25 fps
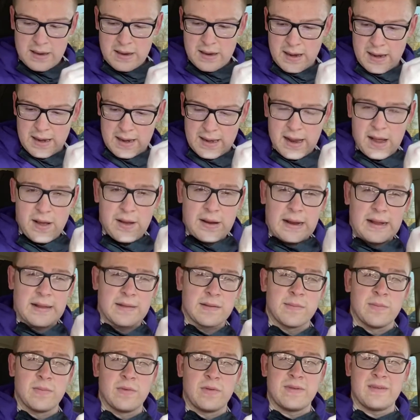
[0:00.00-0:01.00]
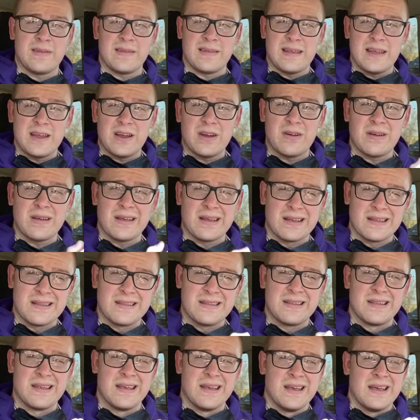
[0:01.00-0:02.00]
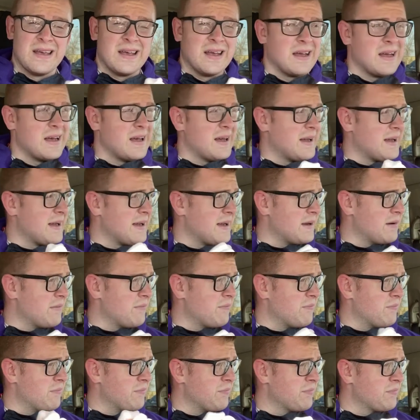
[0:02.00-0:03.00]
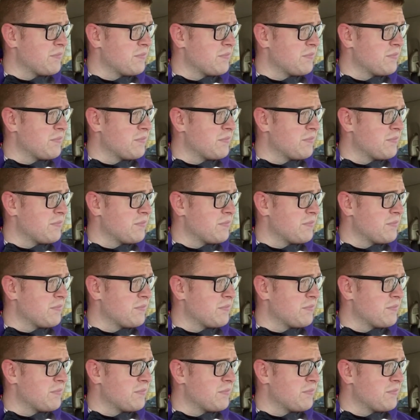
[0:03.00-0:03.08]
and now I got some serious, um,